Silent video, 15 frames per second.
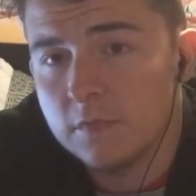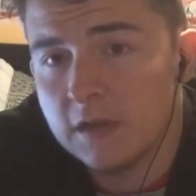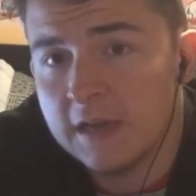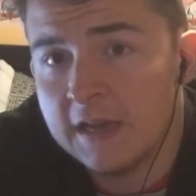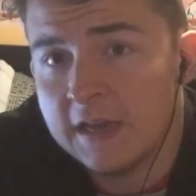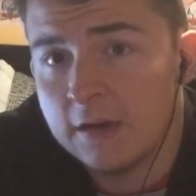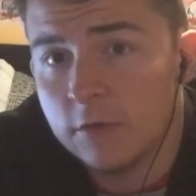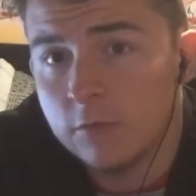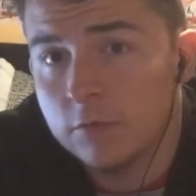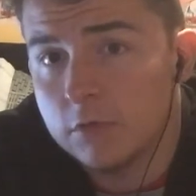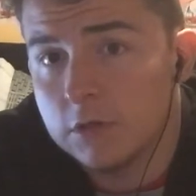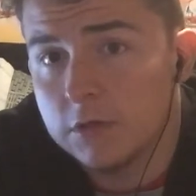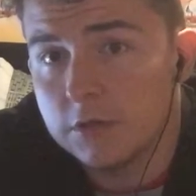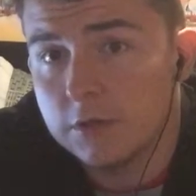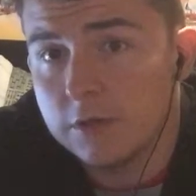how
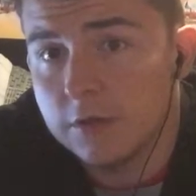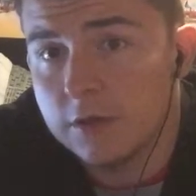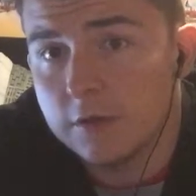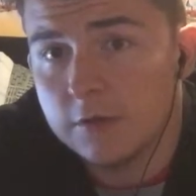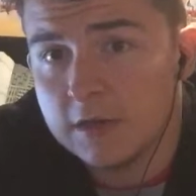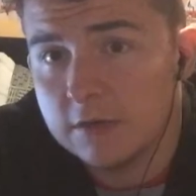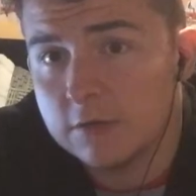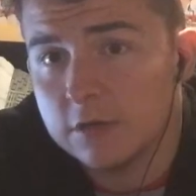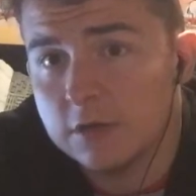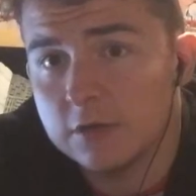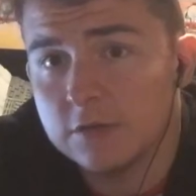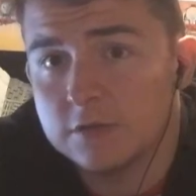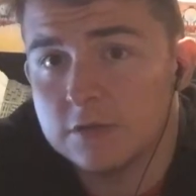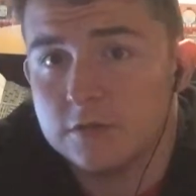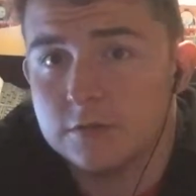
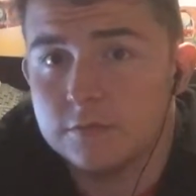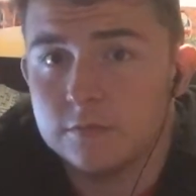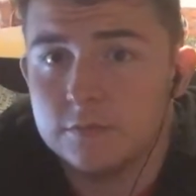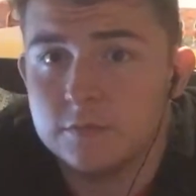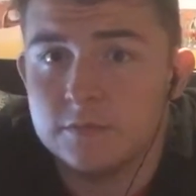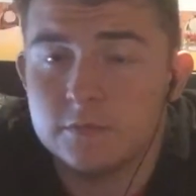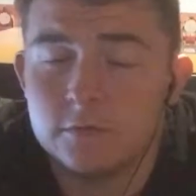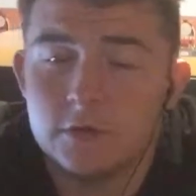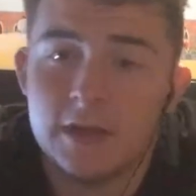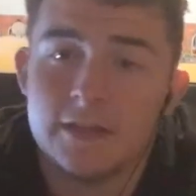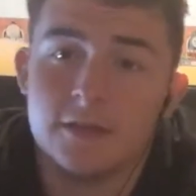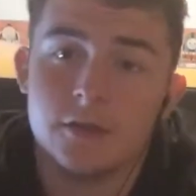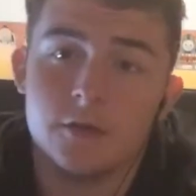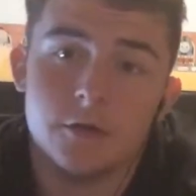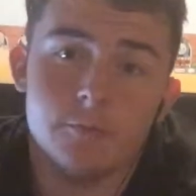cars are, or how
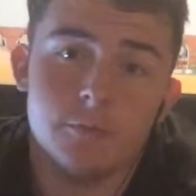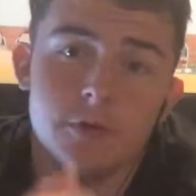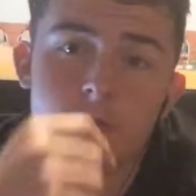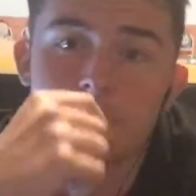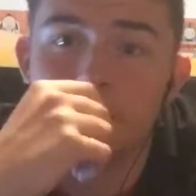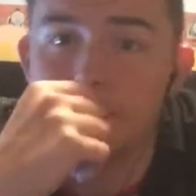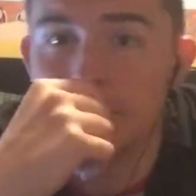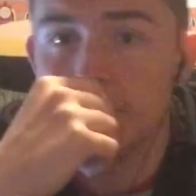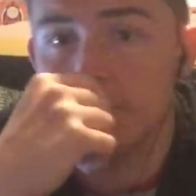they're going to move